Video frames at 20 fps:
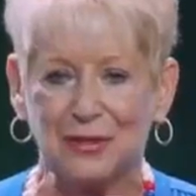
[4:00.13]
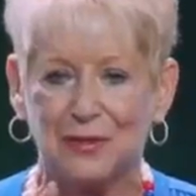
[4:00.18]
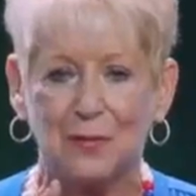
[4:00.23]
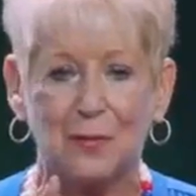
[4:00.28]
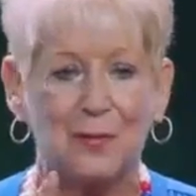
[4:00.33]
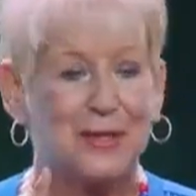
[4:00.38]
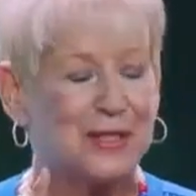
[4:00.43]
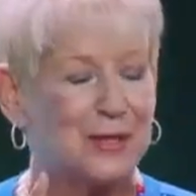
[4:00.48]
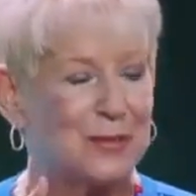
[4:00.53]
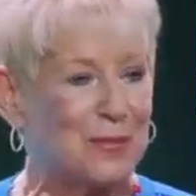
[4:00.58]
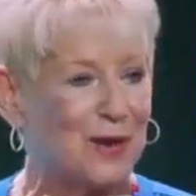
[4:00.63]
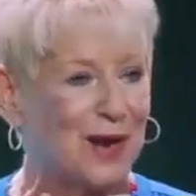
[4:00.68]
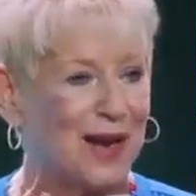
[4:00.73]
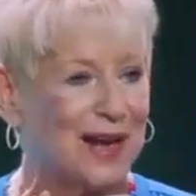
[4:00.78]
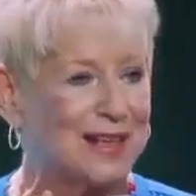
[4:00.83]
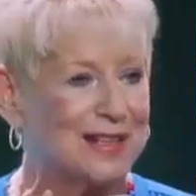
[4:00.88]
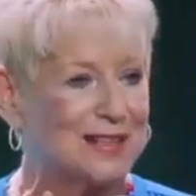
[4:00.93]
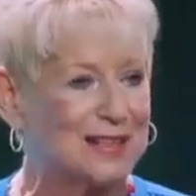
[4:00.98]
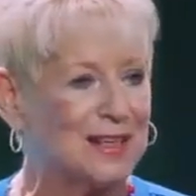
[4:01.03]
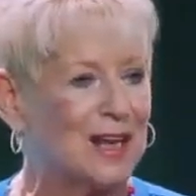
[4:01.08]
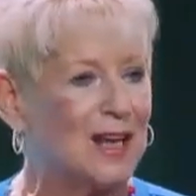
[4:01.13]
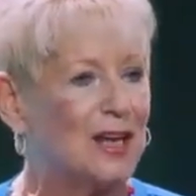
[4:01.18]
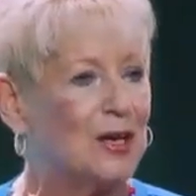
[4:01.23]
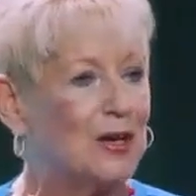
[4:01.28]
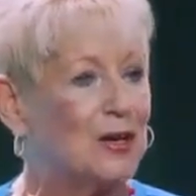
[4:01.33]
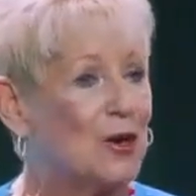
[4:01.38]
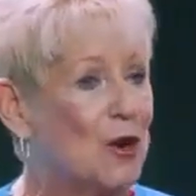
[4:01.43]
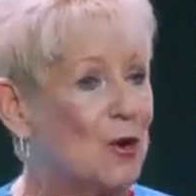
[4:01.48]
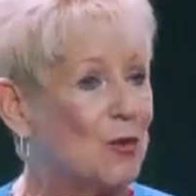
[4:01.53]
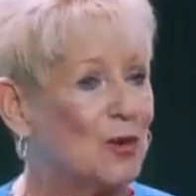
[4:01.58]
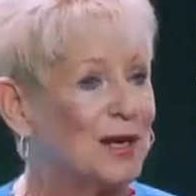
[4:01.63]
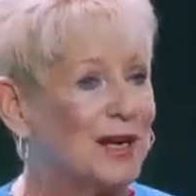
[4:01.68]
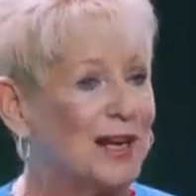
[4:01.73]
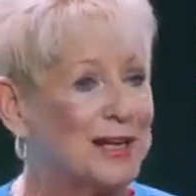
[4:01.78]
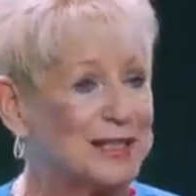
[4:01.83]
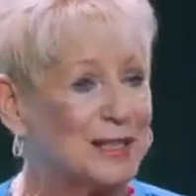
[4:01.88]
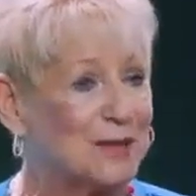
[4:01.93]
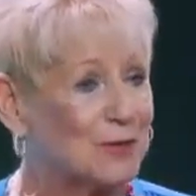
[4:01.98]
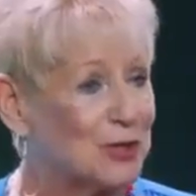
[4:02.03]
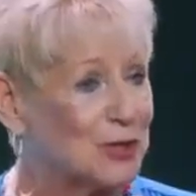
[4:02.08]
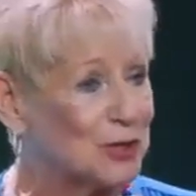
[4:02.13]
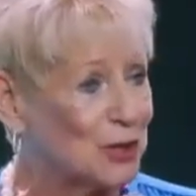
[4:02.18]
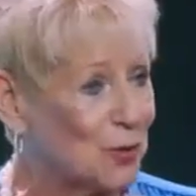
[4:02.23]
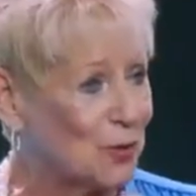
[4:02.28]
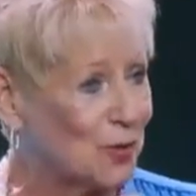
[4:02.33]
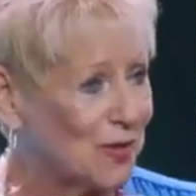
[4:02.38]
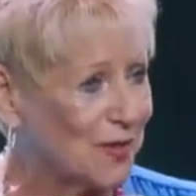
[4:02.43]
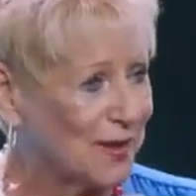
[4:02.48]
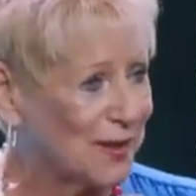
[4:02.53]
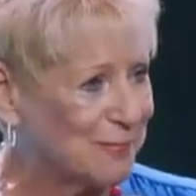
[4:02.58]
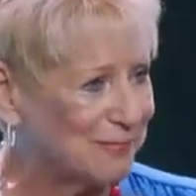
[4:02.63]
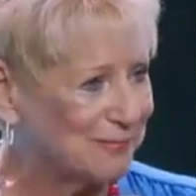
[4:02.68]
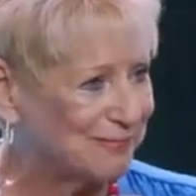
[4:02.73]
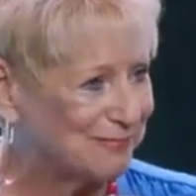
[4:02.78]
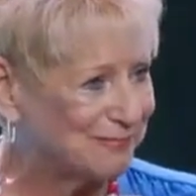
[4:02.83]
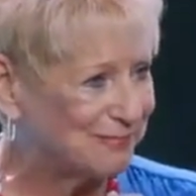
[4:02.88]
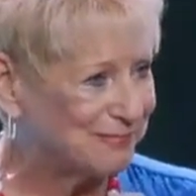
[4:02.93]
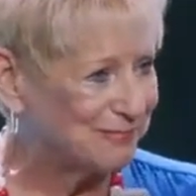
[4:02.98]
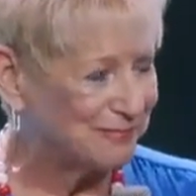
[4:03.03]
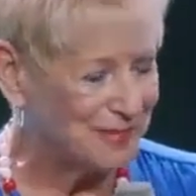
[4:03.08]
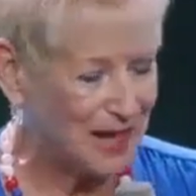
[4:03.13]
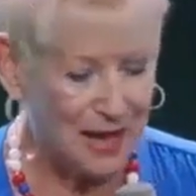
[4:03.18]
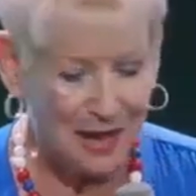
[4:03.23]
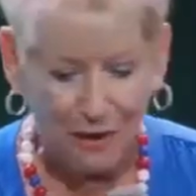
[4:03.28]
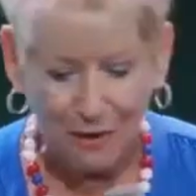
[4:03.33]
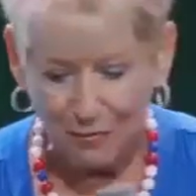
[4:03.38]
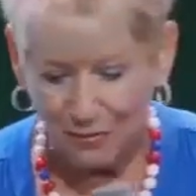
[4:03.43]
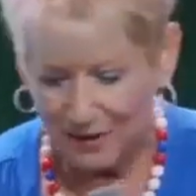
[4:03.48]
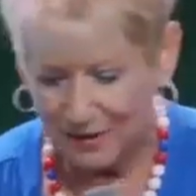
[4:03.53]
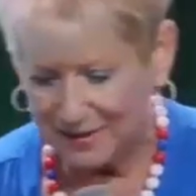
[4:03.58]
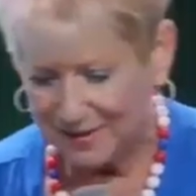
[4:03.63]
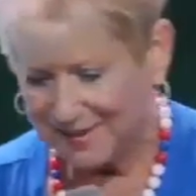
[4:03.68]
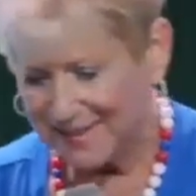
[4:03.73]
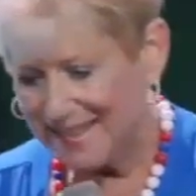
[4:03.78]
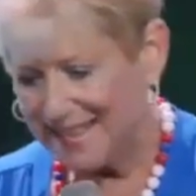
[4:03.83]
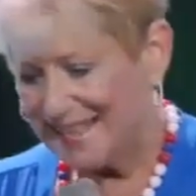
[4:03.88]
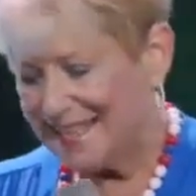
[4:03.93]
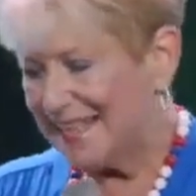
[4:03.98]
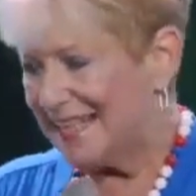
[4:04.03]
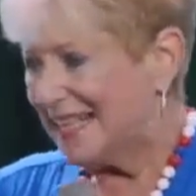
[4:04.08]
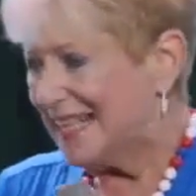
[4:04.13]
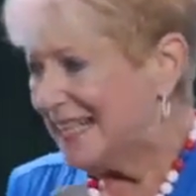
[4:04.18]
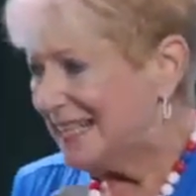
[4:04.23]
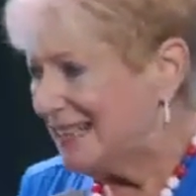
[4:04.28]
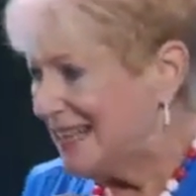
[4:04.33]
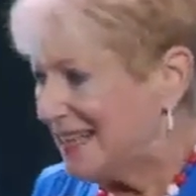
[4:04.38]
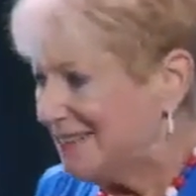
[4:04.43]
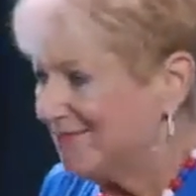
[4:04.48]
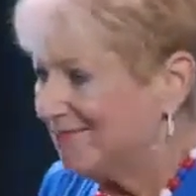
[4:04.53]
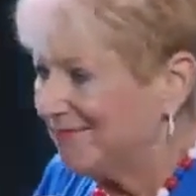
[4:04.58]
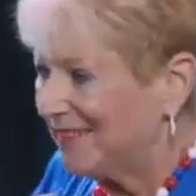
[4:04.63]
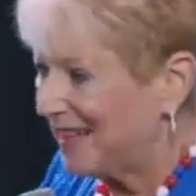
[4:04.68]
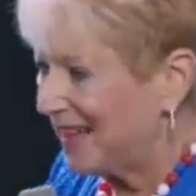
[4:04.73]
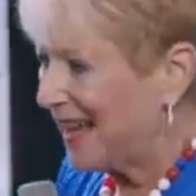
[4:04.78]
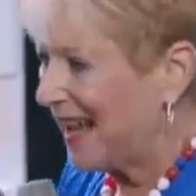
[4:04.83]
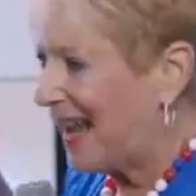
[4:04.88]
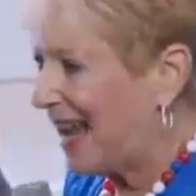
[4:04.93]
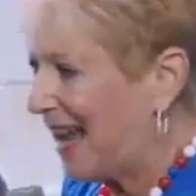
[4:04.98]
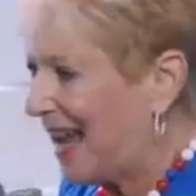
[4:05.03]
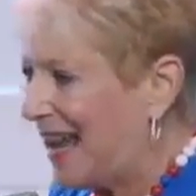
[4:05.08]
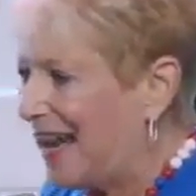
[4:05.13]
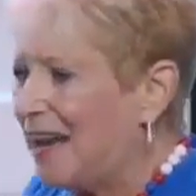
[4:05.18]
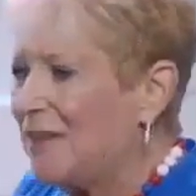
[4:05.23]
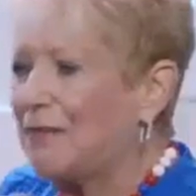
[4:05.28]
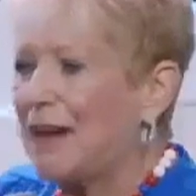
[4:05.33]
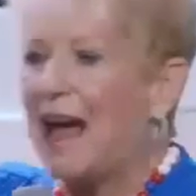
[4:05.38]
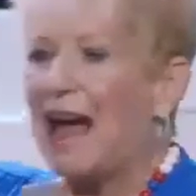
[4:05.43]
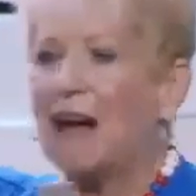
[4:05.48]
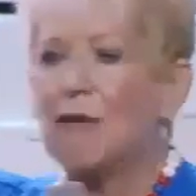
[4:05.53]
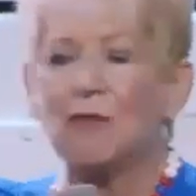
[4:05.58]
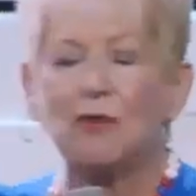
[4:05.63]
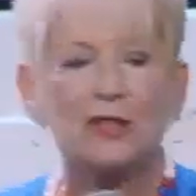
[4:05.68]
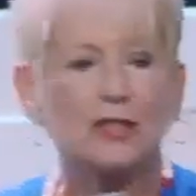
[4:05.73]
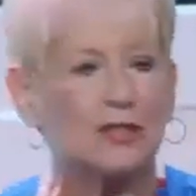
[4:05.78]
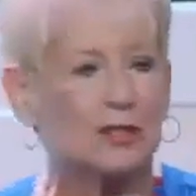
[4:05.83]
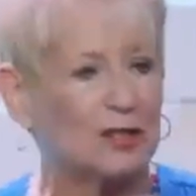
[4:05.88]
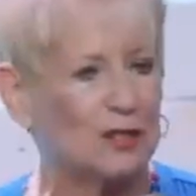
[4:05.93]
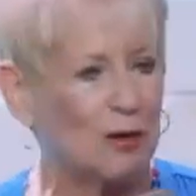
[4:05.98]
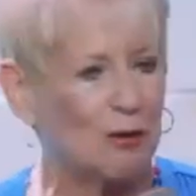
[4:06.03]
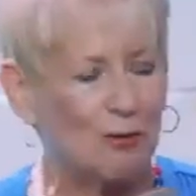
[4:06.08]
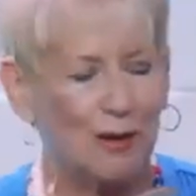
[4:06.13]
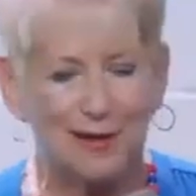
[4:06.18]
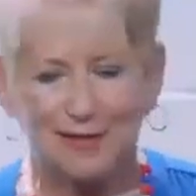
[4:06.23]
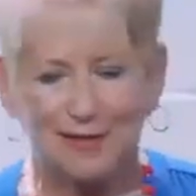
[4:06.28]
ever be surprised. No one has ever shown them. Well, I have hours to go on